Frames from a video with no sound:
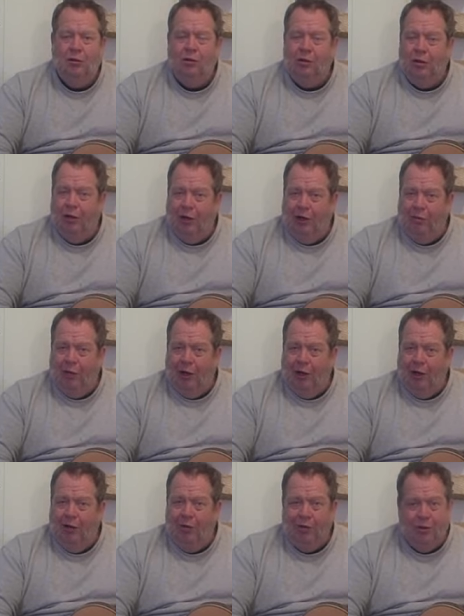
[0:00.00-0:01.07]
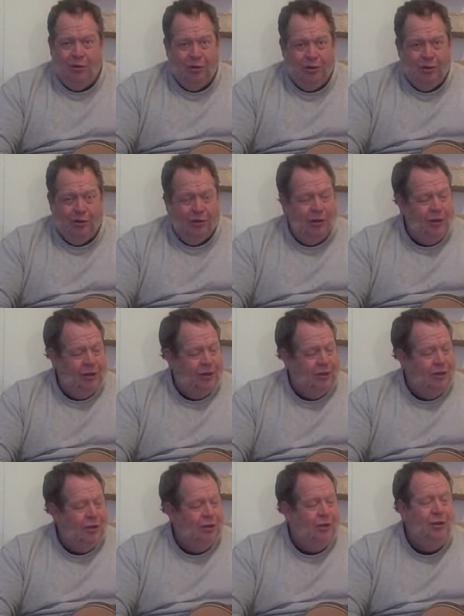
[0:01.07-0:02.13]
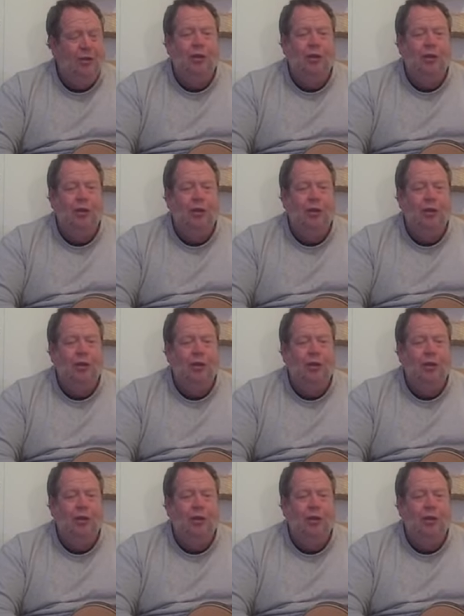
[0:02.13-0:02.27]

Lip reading: To your A minor, which is your 6.